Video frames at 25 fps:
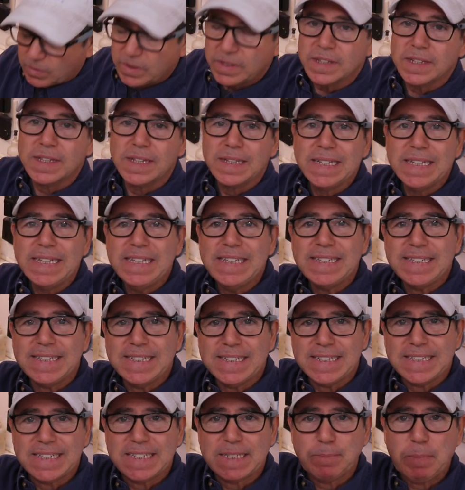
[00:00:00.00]
with the least
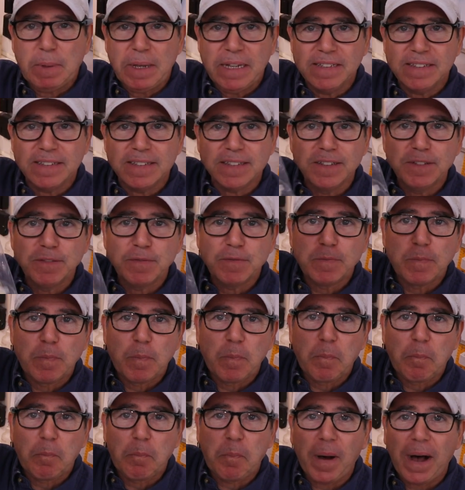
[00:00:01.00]

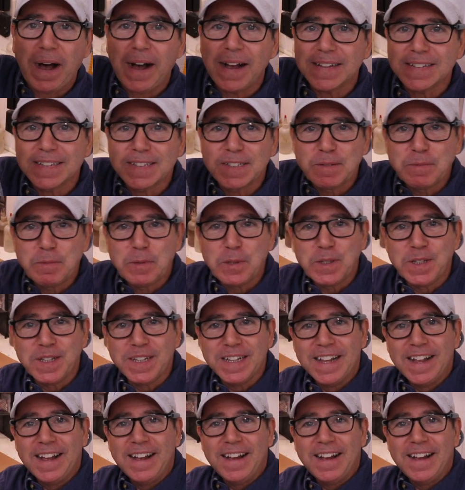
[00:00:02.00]
expensive possible